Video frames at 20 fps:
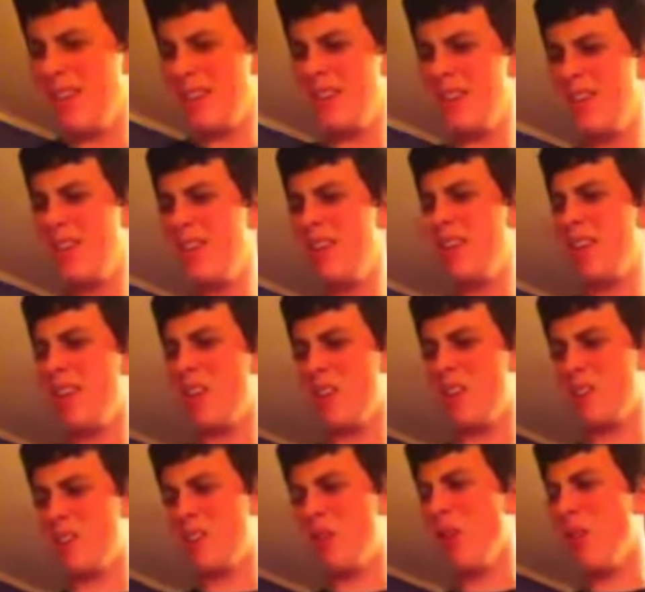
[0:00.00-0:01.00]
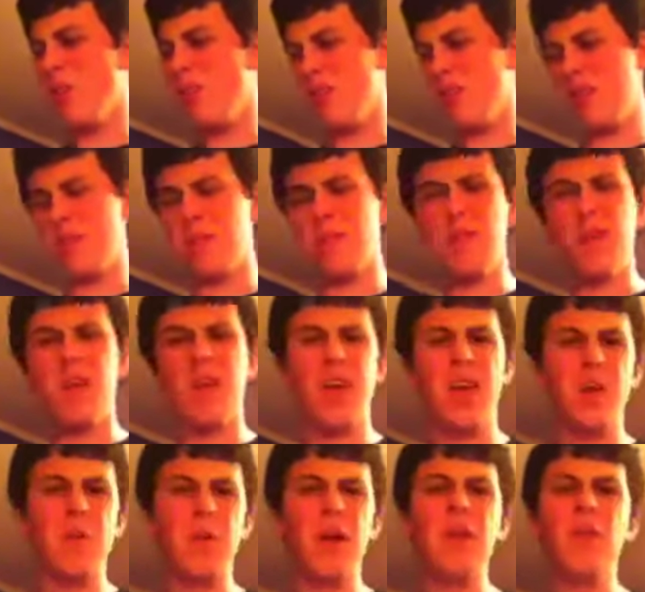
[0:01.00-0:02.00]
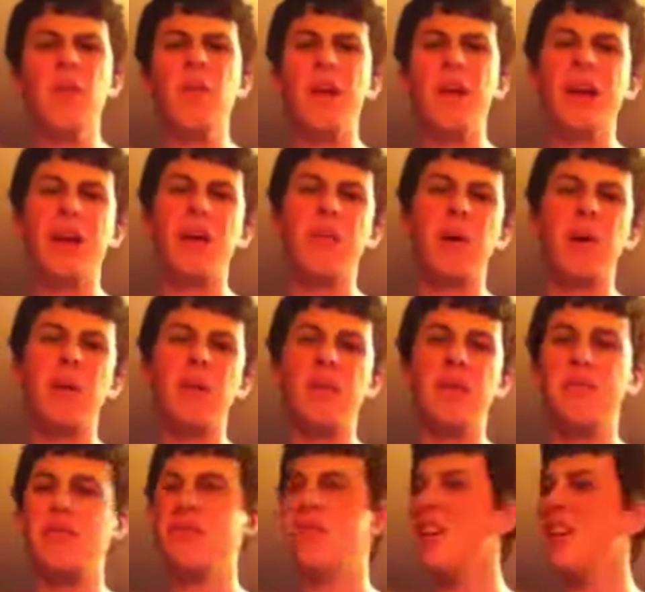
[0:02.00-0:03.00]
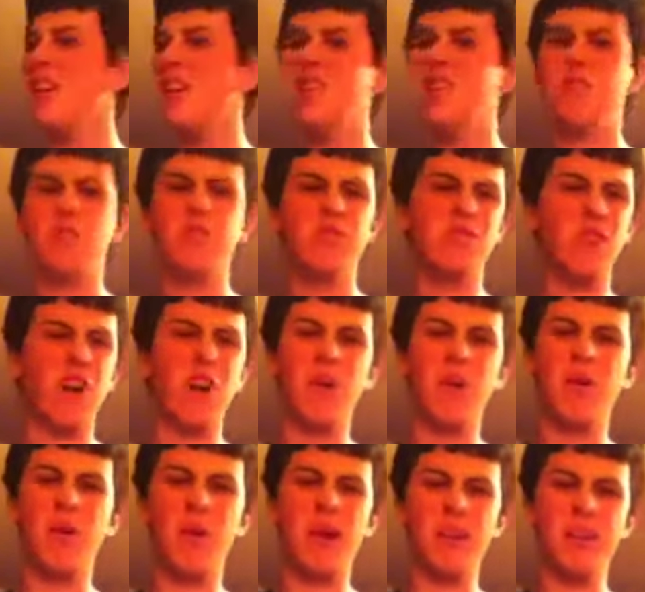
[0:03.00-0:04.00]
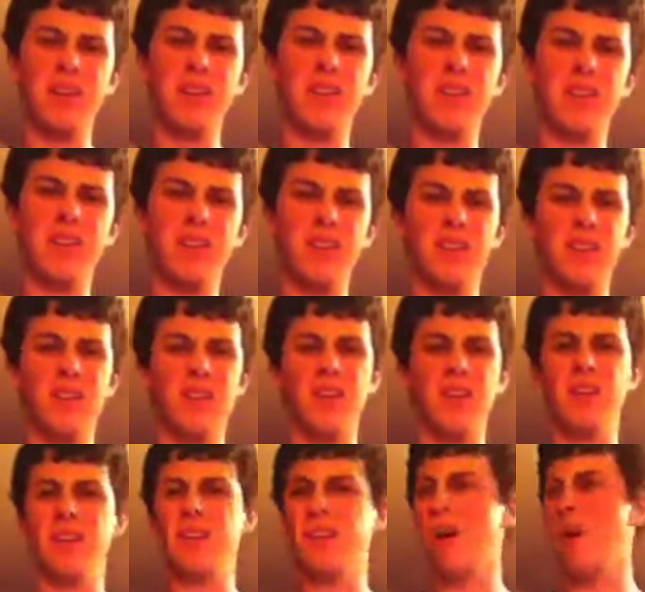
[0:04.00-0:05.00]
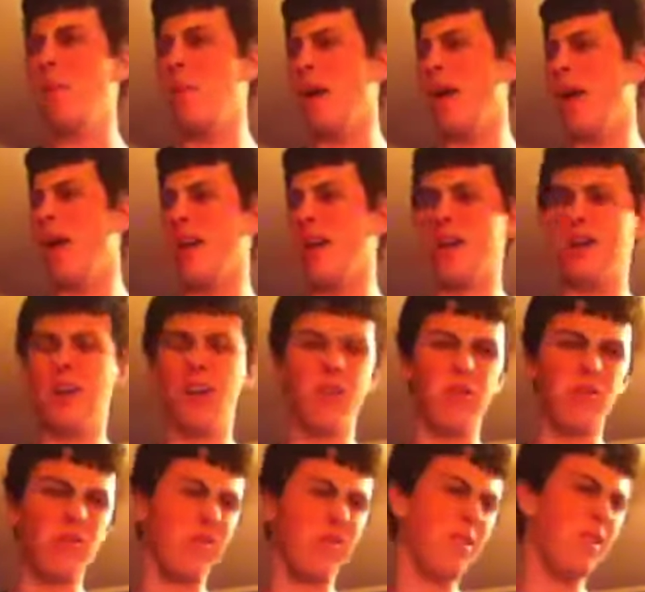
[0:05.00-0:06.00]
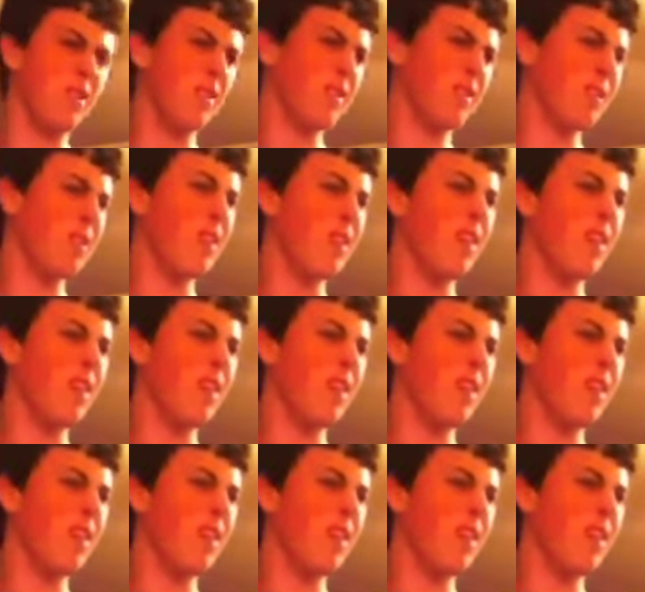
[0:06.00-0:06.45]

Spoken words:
Cena then insults him. And what I don't like about this, it didn't give Cesaro anything to come back. You know, Cena,